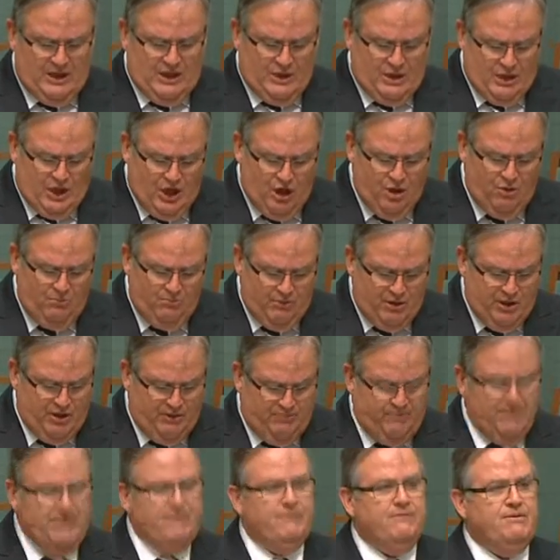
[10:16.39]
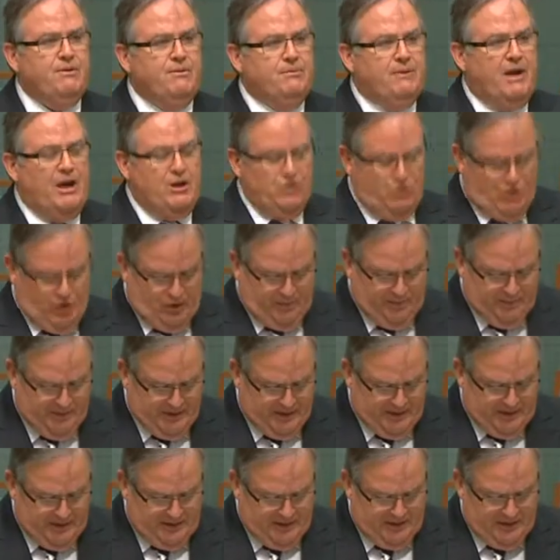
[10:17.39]
no movement from those
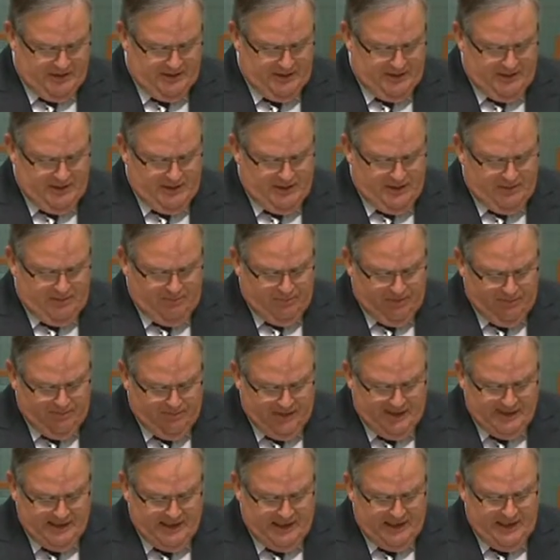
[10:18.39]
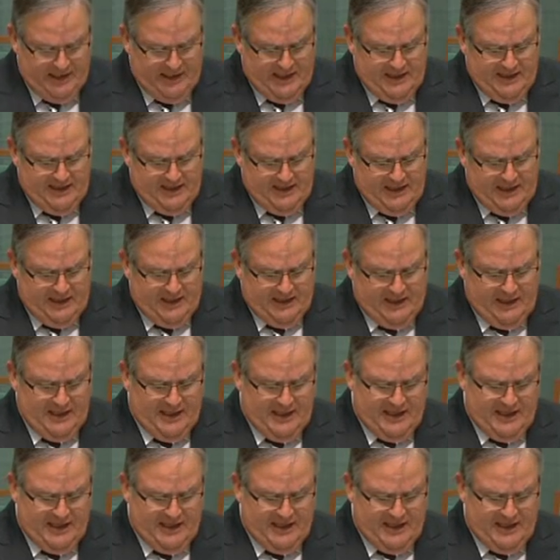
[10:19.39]
opposite. Professor Ian Young